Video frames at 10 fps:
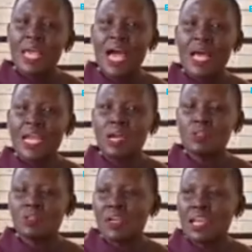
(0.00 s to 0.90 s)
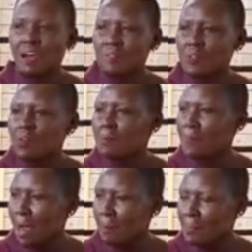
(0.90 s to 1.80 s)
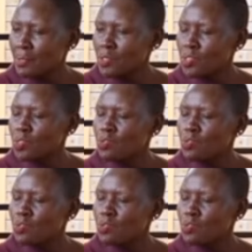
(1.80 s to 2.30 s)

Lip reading: And I also loved your mom because